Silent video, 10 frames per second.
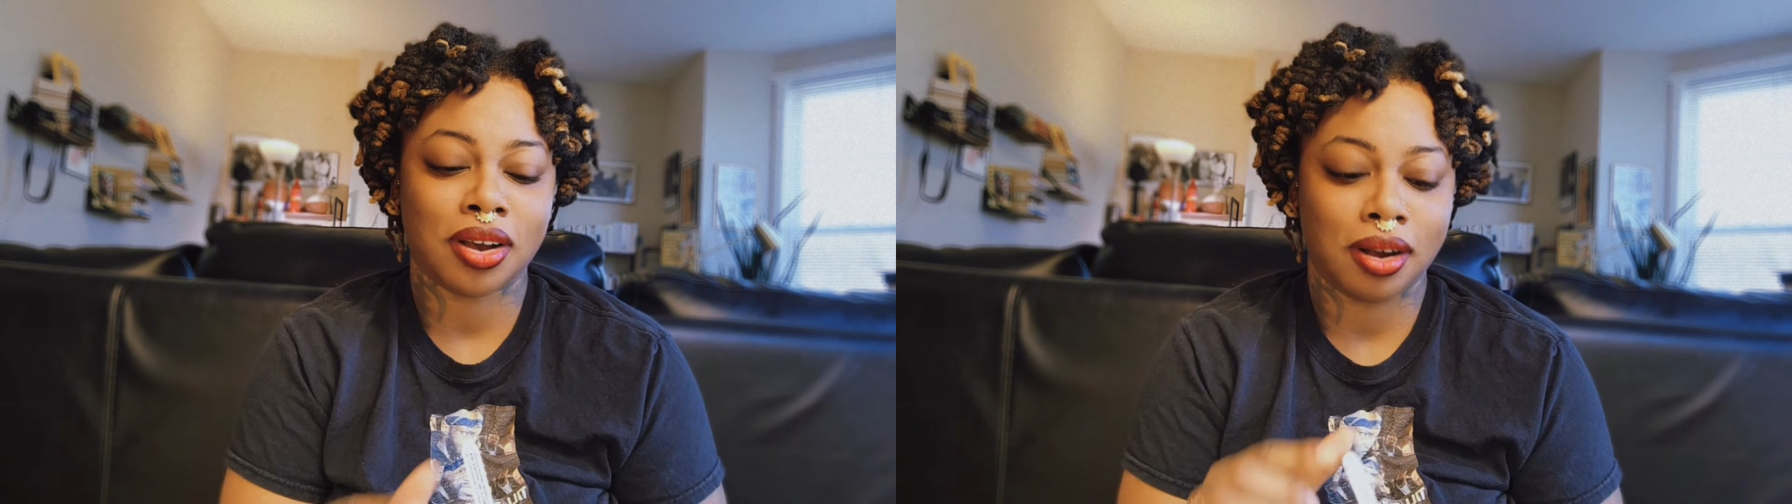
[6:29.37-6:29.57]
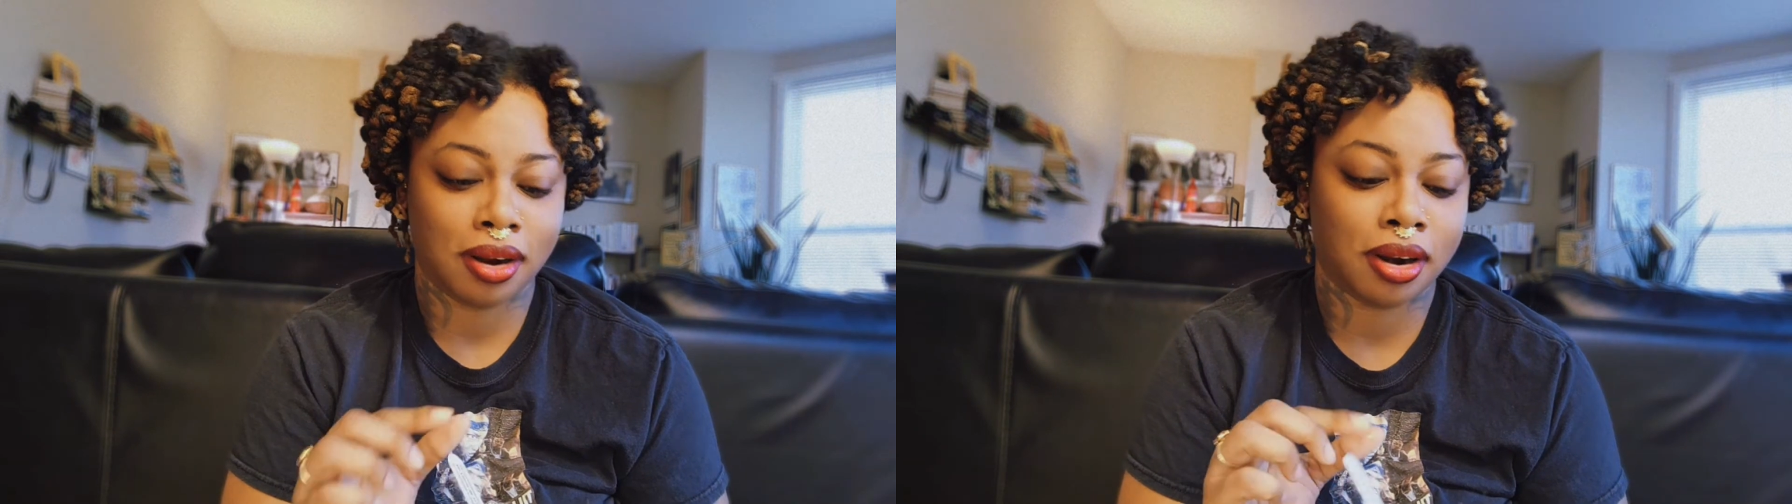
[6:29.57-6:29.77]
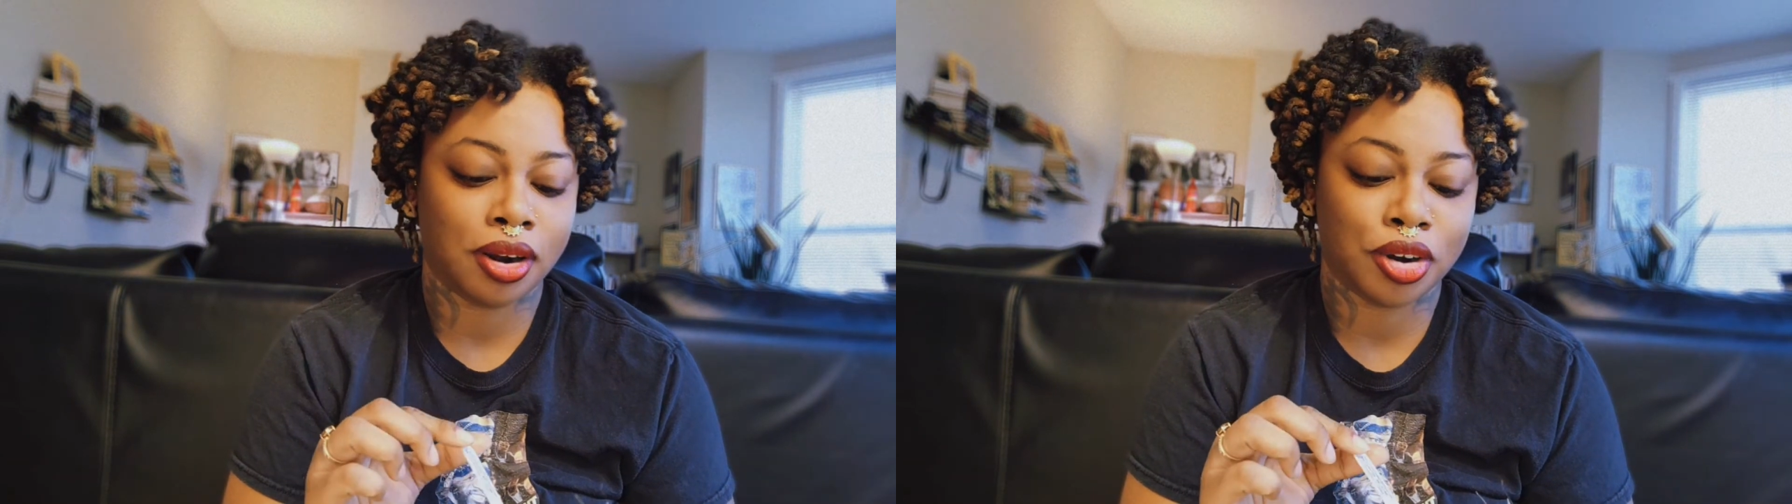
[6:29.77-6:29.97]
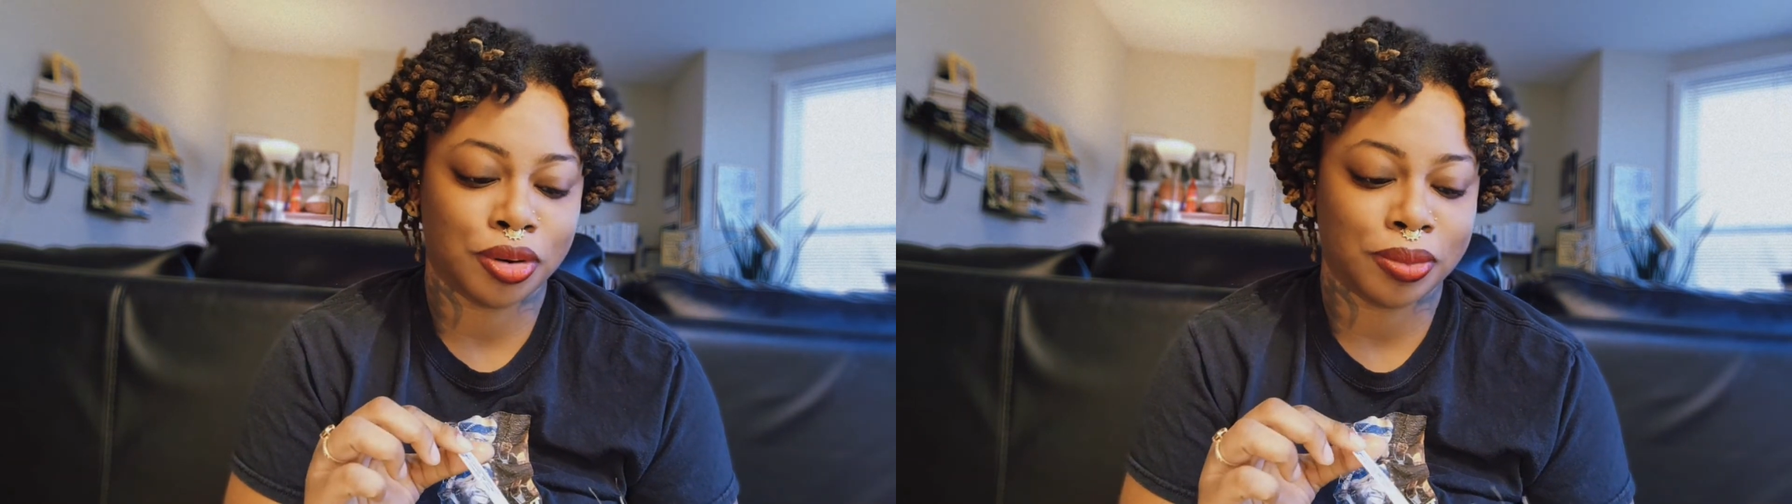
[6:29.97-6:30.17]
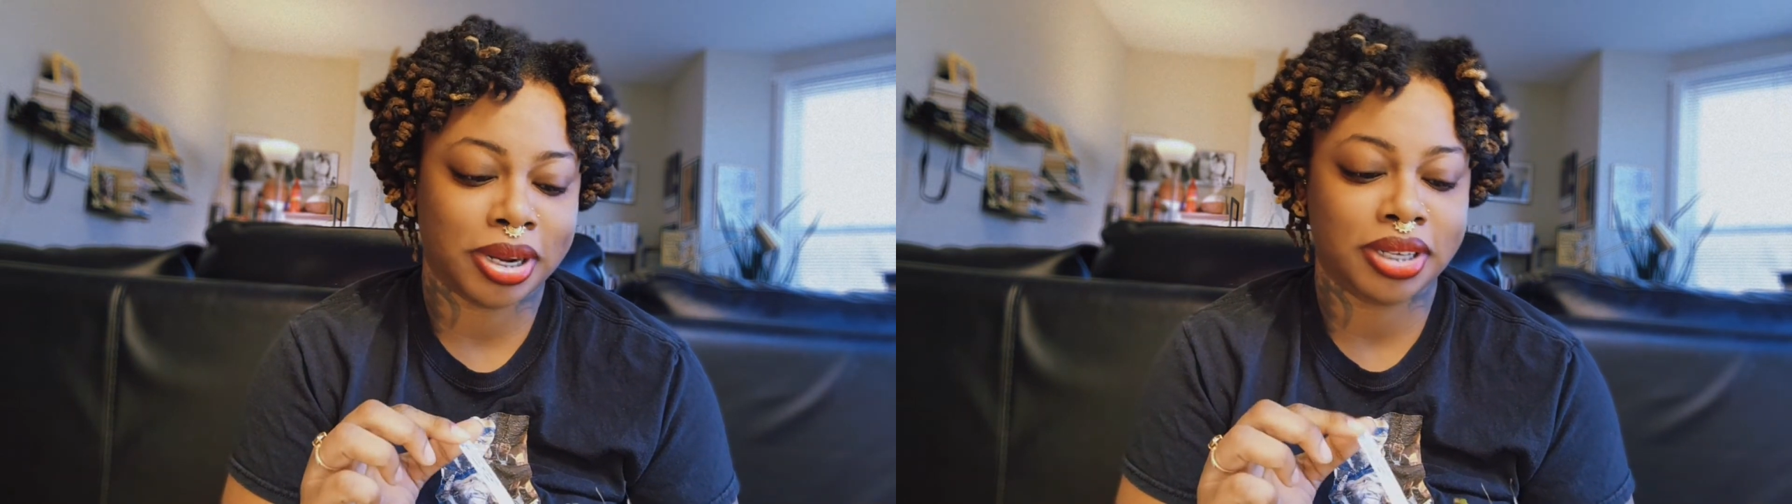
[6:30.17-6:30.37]
are
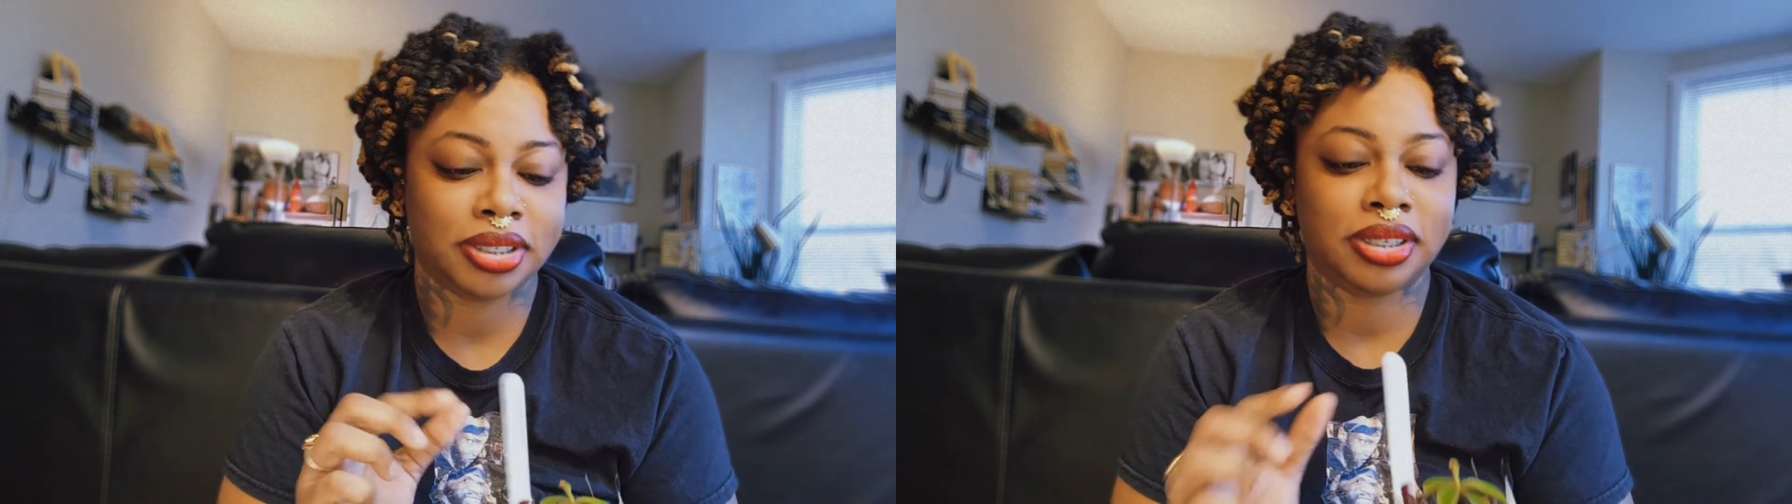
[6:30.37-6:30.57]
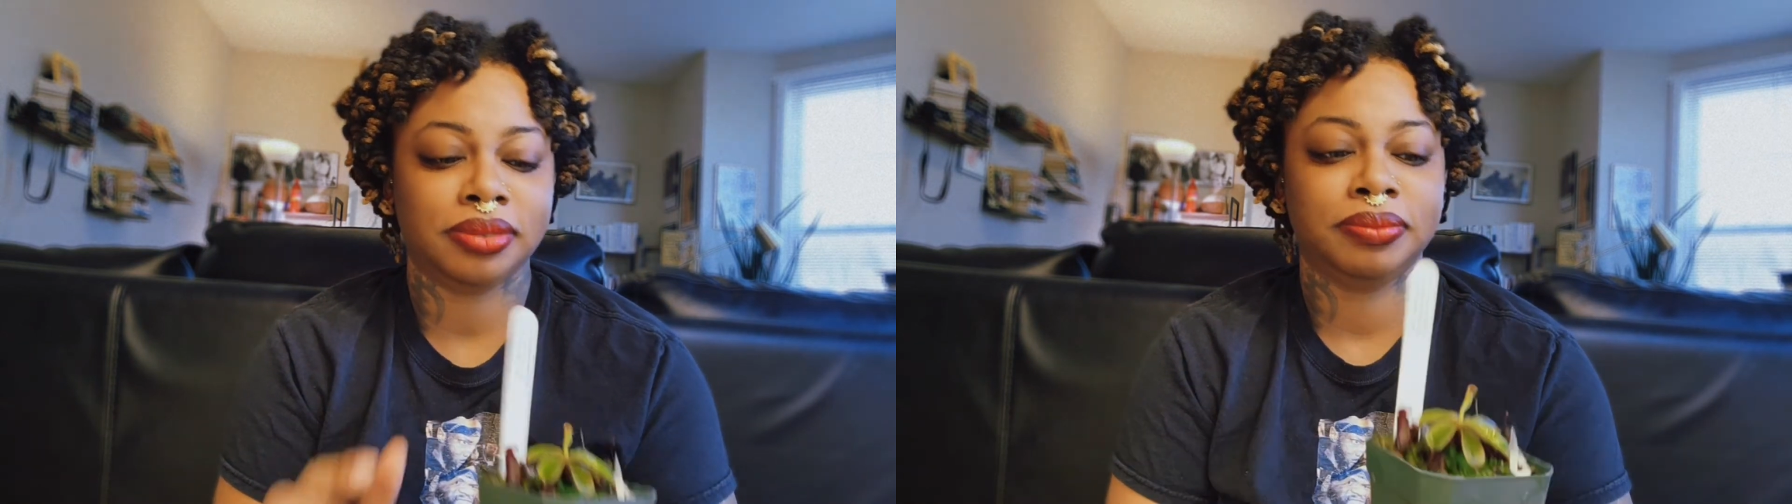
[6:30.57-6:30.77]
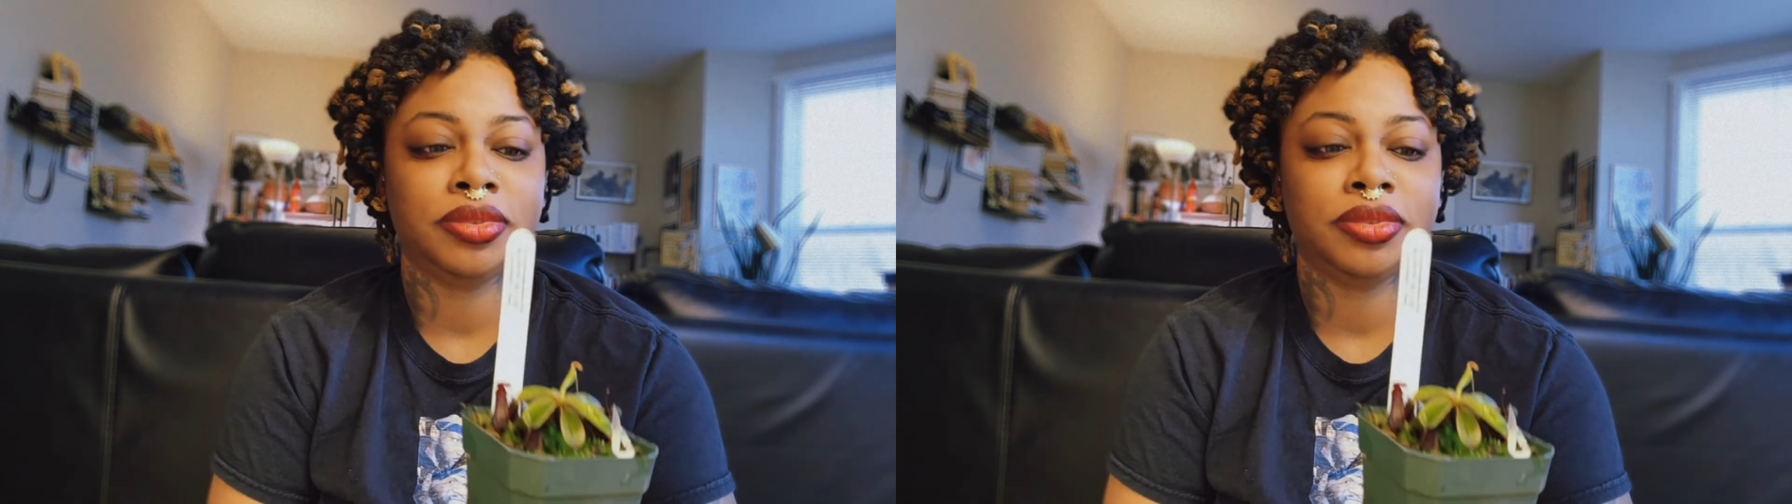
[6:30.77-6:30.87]
crazy.